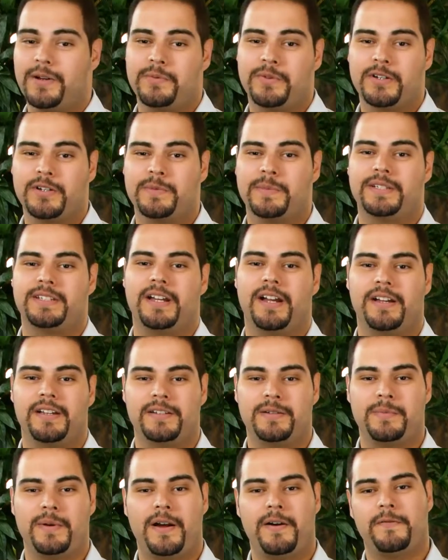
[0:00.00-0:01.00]
we're going to be talking
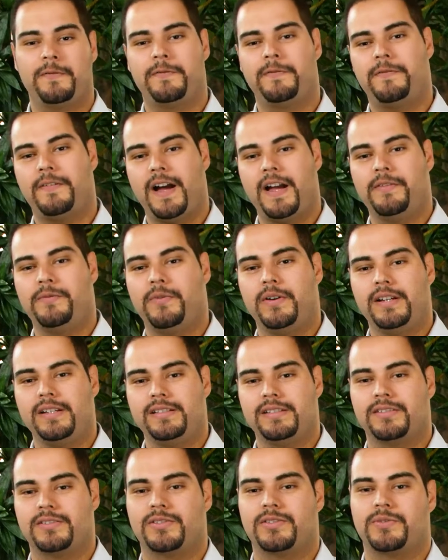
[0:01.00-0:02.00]
about five ways
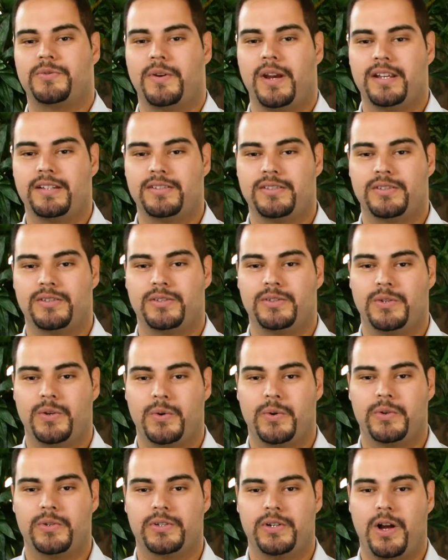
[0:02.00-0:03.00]
to stretch
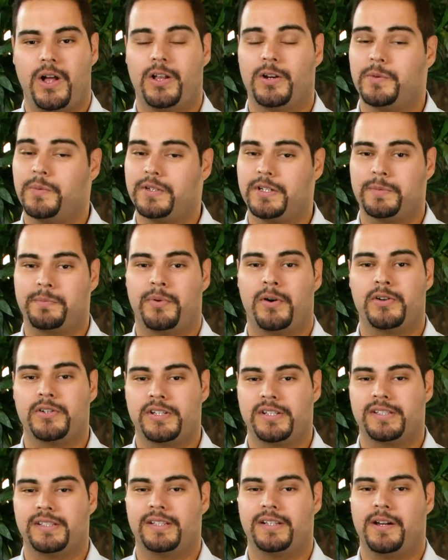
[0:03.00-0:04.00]
your dollar when you're
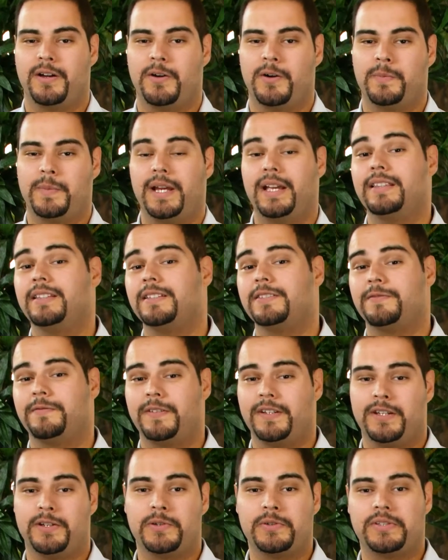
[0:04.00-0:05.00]
purchasing a home. In this
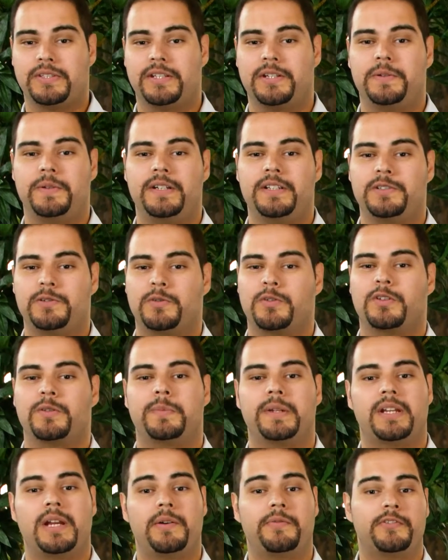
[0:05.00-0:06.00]
video series, we're going to
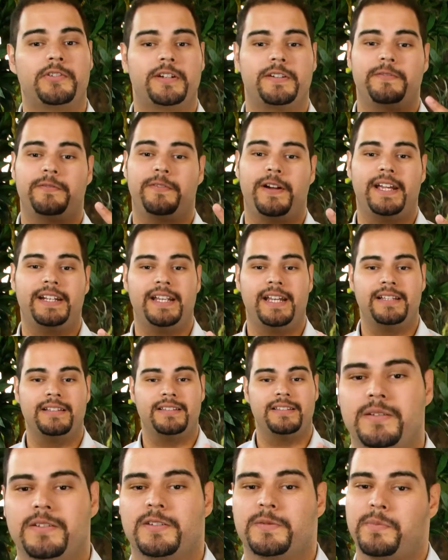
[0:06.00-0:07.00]
be covering finance,
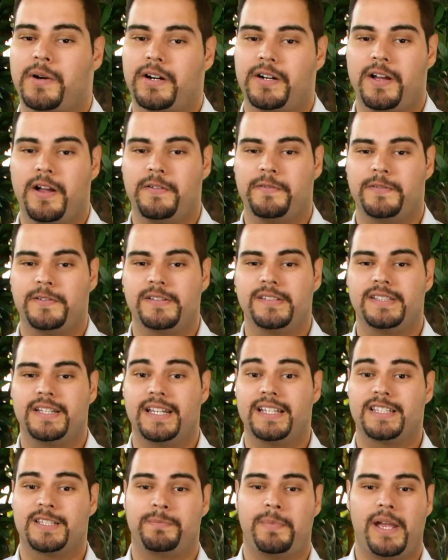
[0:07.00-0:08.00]
smart offers,
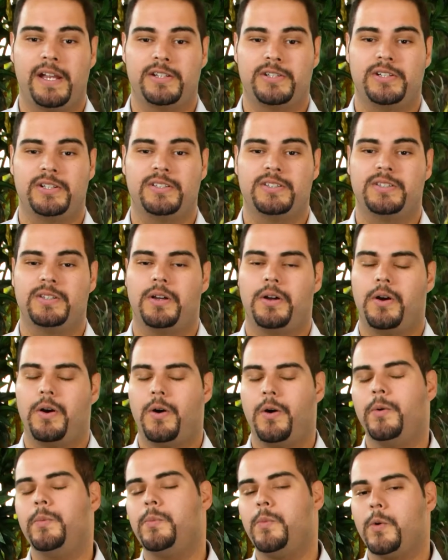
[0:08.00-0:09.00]
inspections,
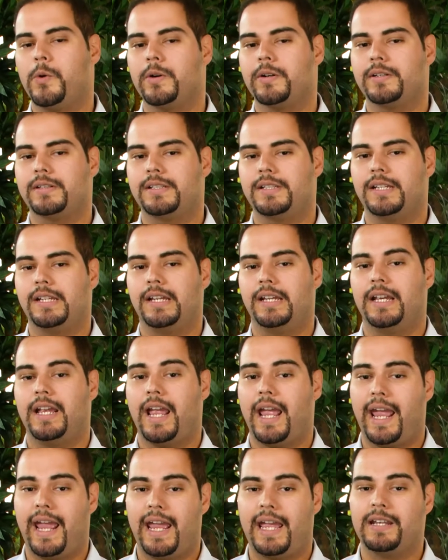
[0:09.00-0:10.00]
home warranty,
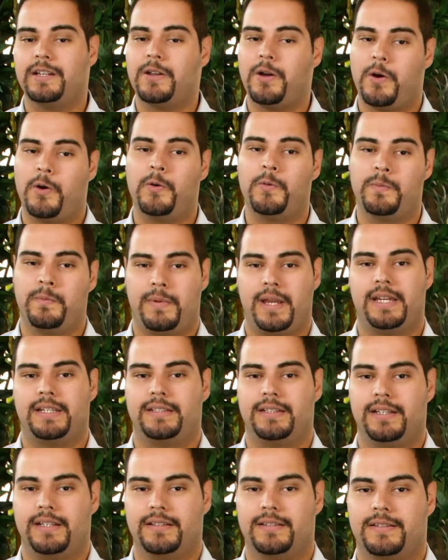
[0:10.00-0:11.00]
and home
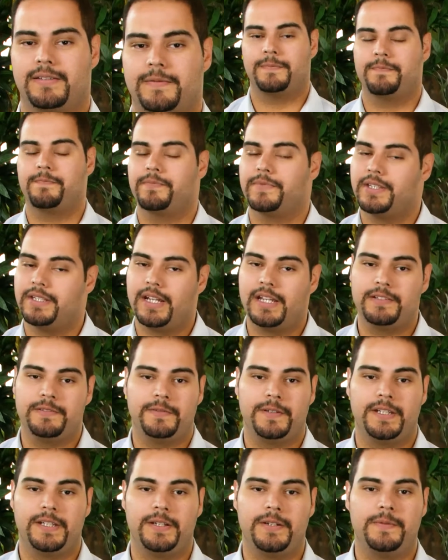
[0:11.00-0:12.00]
maintenance. Today's
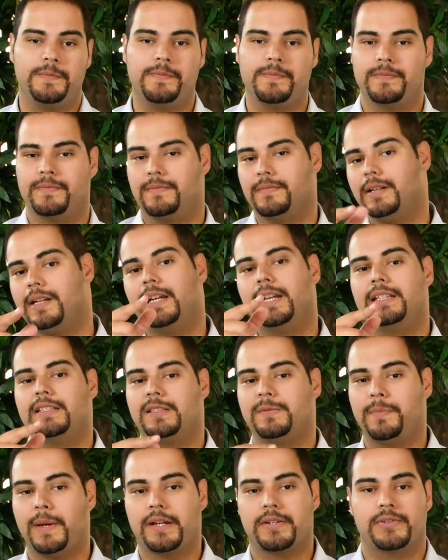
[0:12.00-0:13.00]
video,
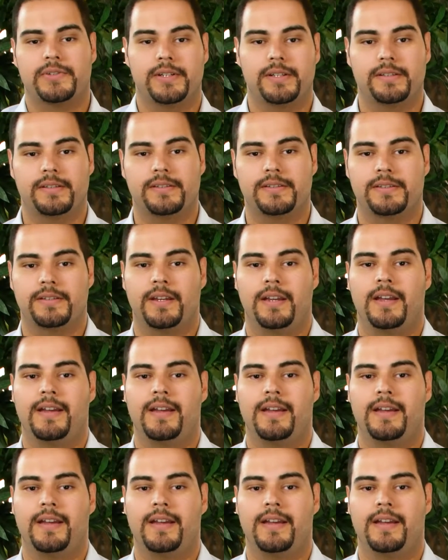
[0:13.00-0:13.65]
inspections,